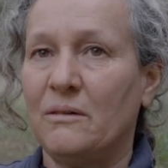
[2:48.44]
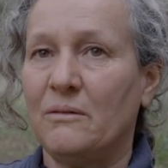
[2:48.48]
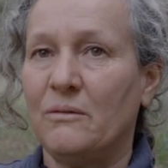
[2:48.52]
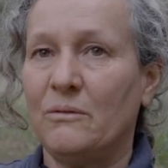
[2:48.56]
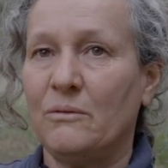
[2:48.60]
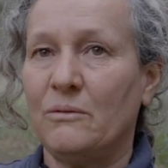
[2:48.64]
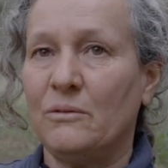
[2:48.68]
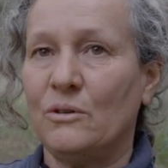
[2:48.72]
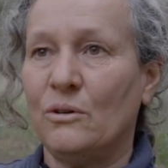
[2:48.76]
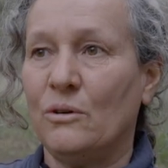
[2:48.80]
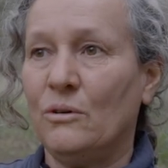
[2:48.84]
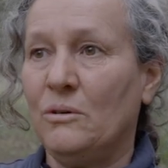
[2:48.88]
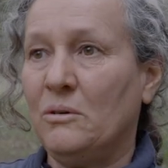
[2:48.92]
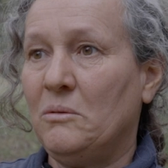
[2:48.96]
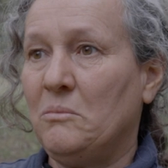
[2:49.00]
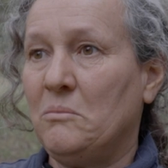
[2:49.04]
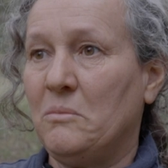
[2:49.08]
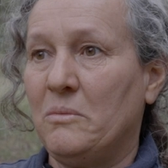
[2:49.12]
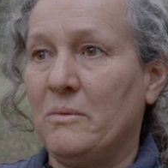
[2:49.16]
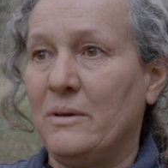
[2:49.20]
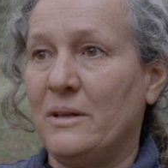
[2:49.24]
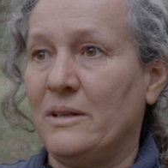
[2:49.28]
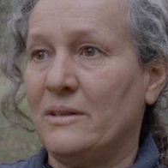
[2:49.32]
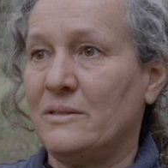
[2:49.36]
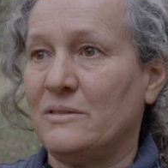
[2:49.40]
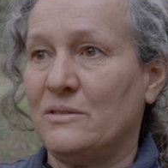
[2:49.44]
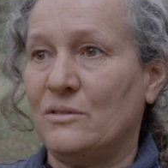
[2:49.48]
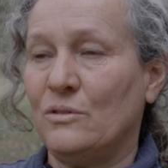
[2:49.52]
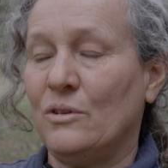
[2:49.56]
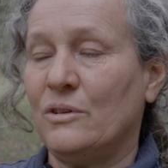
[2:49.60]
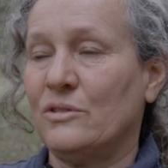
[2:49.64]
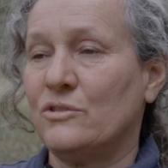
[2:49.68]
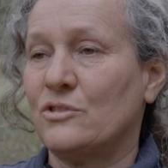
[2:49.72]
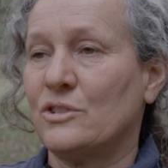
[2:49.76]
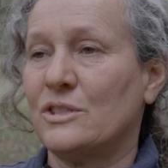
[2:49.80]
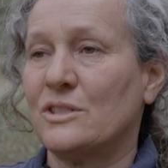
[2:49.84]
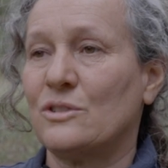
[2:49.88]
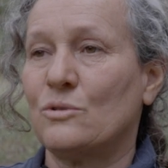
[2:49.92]
No, it's
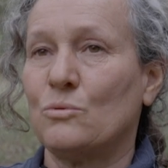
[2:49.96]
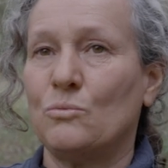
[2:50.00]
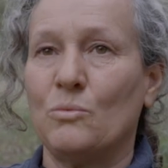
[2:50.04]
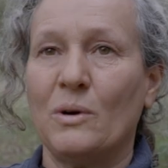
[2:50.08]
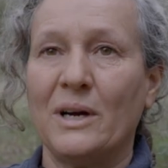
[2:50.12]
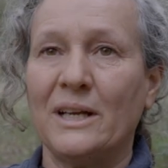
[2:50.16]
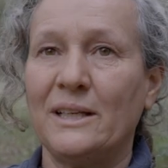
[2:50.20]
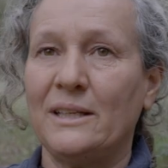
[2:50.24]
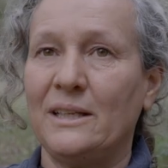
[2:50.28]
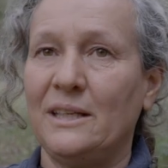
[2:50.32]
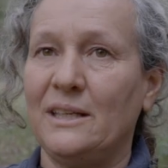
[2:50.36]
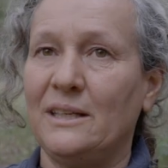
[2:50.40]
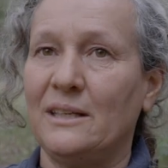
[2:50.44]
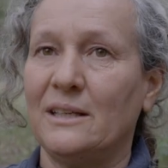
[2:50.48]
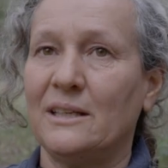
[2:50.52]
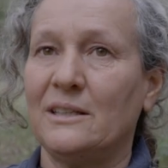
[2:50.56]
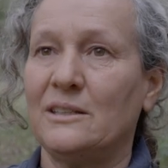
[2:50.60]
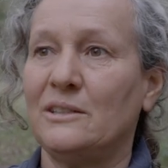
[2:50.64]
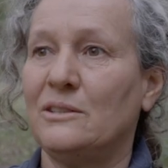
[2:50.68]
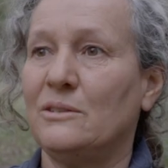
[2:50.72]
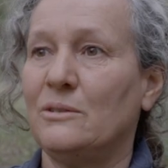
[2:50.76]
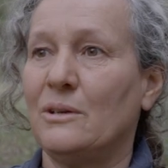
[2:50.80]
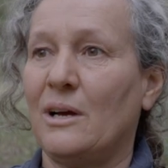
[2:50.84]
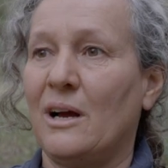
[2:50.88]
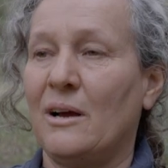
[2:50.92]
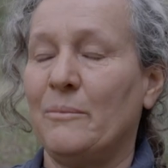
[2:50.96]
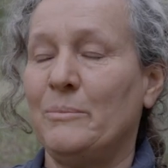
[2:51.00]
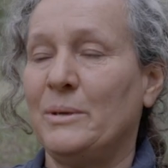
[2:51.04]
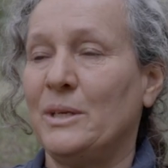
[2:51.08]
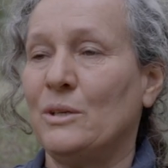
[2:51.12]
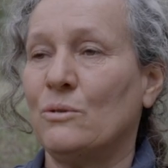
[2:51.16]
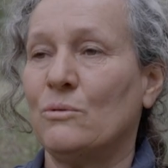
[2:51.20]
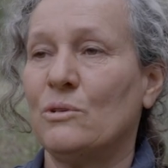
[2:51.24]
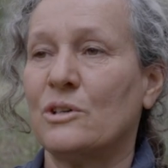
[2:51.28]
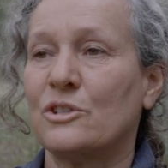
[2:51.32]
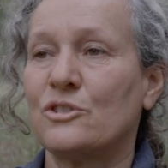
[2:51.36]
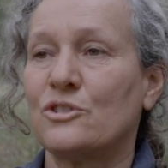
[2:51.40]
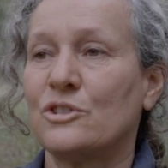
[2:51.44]
not just 1 year. I've been
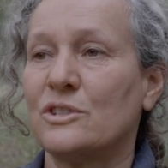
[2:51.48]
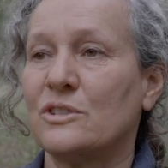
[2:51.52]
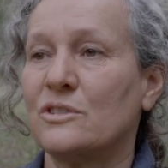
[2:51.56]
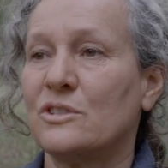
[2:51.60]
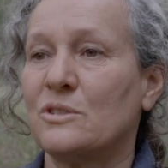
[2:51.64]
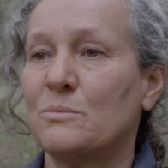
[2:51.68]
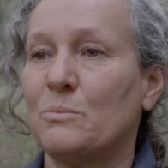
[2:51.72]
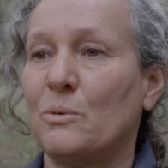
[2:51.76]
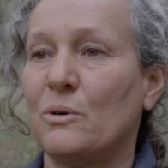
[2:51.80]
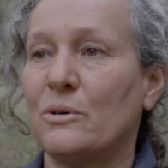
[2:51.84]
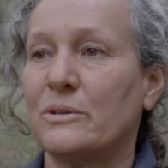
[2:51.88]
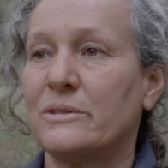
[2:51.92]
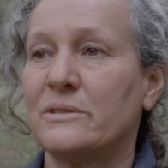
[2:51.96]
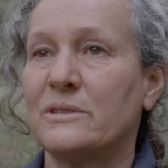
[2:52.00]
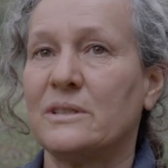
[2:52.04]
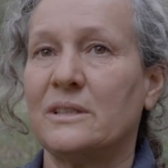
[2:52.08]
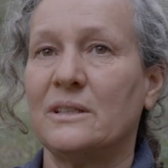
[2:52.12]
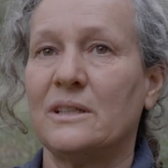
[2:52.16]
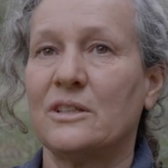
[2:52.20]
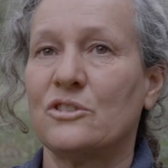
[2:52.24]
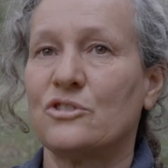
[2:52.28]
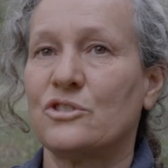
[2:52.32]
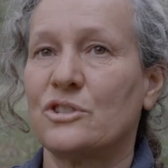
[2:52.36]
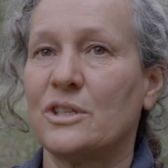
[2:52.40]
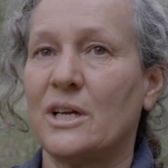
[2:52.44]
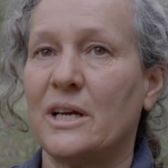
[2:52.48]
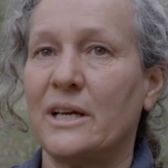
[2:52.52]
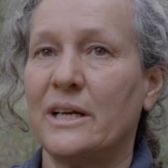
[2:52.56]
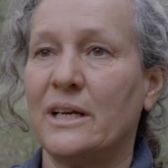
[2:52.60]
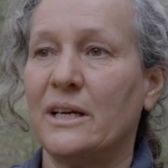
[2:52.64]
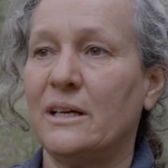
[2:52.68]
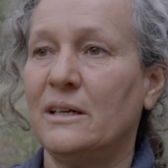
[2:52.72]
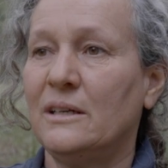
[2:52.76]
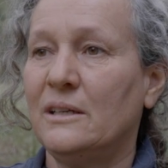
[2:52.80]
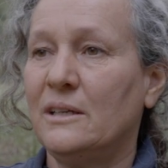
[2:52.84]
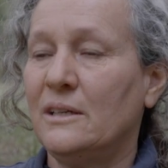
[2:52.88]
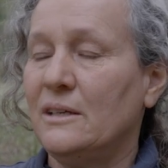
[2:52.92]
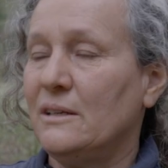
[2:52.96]
watching spots in a
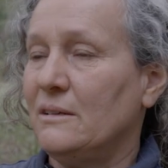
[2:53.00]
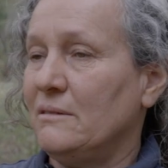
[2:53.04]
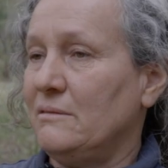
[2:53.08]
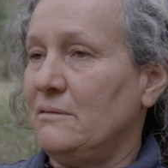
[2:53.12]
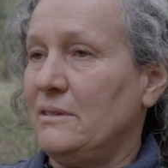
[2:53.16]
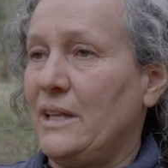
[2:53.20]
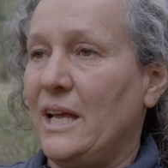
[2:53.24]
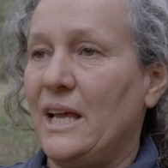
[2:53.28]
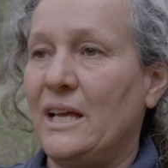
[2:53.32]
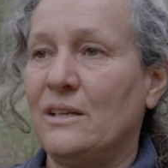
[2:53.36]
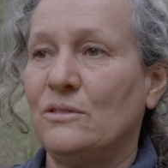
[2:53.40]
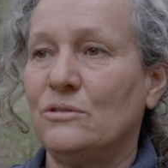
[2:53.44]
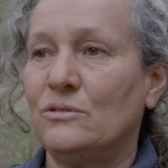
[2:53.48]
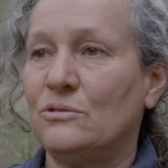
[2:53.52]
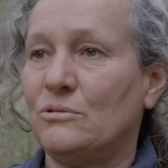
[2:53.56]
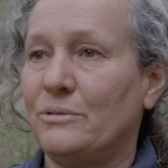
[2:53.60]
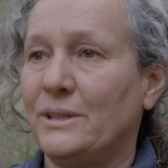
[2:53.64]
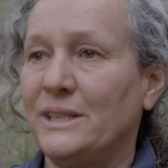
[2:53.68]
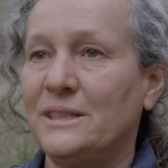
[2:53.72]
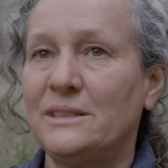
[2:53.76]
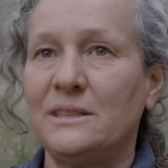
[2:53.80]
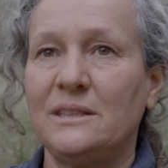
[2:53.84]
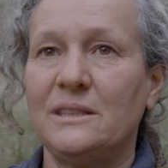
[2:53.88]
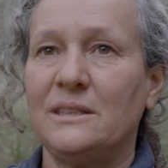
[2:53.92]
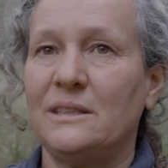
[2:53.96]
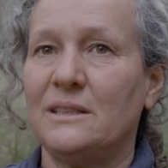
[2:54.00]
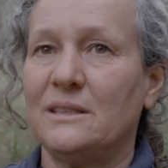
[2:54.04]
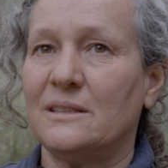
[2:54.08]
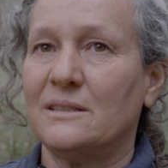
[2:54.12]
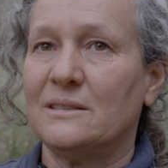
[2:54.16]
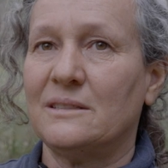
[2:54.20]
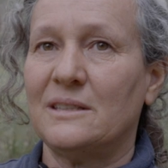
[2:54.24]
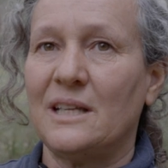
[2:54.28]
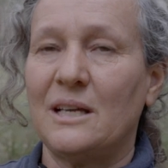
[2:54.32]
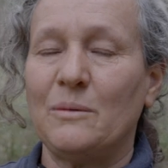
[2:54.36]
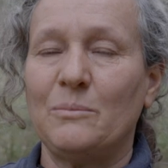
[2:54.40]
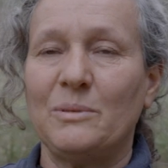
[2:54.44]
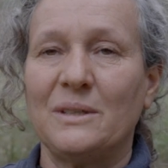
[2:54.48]
Shire 10, 20 years,
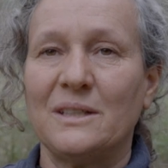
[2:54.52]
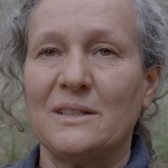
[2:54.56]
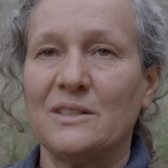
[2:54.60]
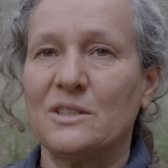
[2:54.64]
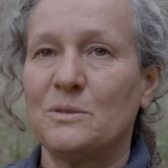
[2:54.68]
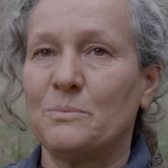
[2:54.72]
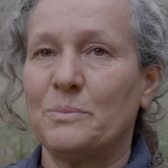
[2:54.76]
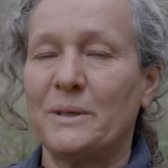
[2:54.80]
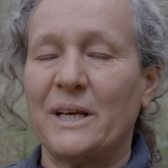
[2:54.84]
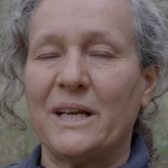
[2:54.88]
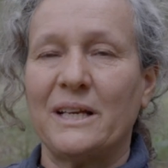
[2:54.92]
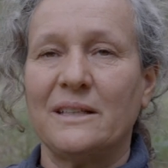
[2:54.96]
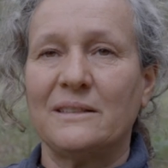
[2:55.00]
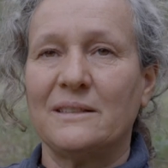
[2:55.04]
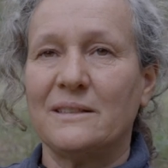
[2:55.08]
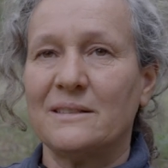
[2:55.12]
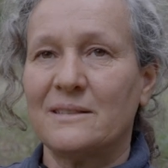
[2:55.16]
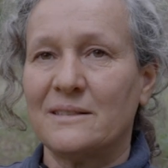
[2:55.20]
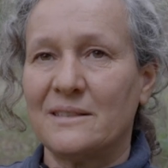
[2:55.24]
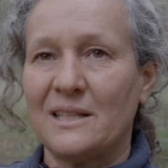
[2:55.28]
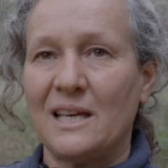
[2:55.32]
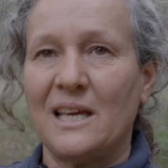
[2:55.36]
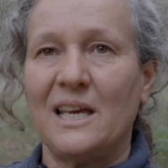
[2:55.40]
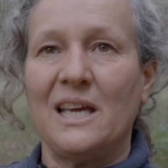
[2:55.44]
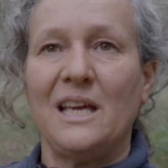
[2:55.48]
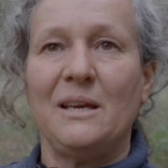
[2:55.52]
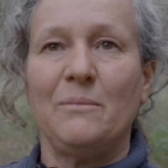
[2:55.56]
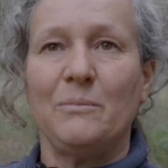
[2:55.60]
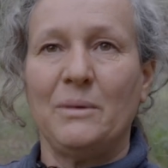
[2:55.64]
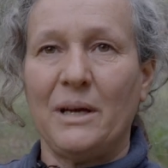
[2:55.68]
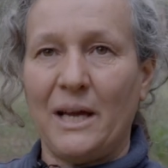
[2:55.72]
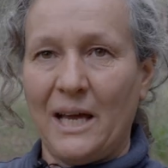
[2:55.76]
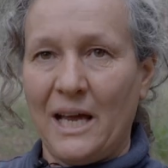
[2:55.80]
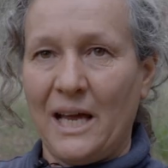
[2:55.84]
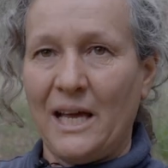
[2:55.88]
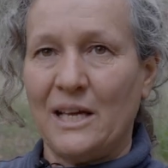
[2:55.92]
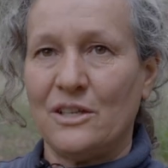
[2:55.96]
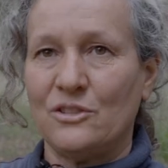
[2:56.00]
they've been spraying the same
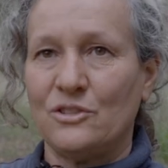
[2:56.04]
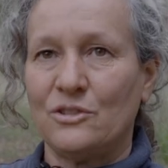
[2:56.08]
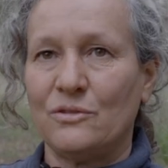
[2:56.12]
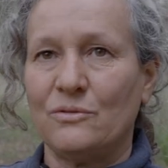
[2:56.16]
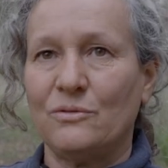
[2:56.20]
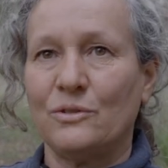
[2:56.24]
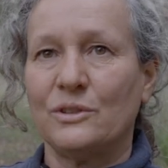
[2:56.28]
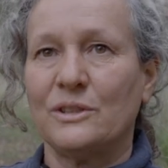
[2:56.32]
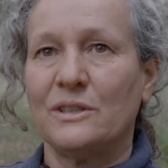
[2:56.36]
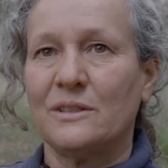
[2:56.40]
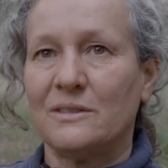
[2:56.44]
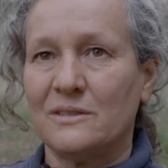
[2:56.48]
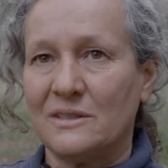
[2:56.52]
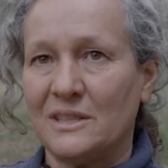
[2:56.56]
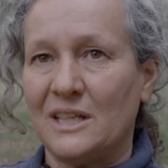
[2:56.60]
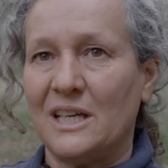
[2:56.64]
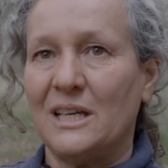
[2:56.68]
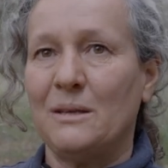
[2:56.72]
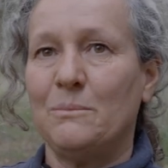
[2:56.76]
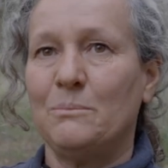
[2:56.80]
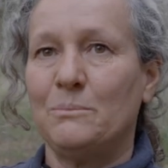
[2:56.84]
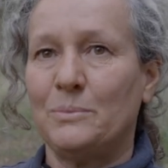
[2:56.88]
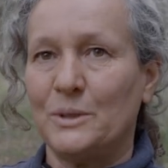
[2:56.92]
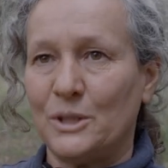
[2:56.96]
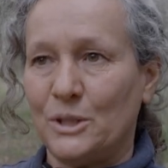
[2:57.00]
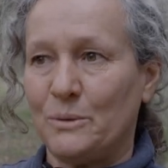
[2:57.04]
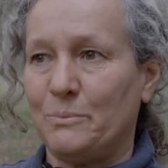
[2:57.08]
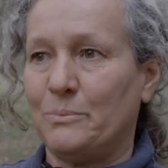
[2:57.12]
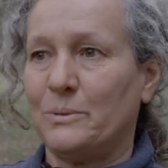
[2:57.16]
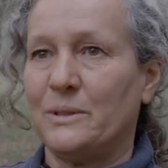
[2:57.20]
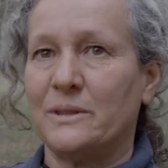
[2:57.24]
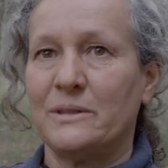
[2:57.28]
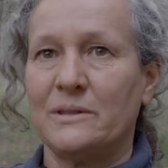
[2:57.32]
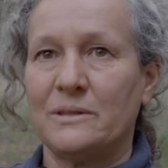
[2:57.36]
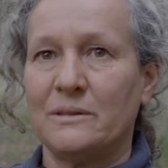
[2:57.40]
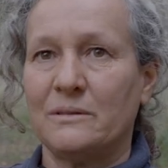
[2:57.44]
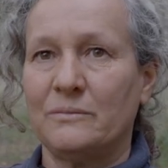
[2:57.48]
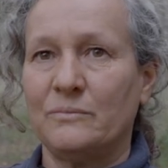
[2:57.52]
edge for the same
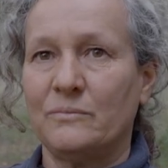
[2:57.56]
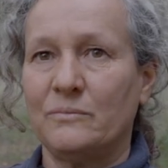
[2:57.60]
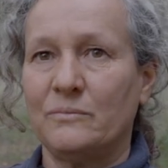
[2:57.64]
purpose.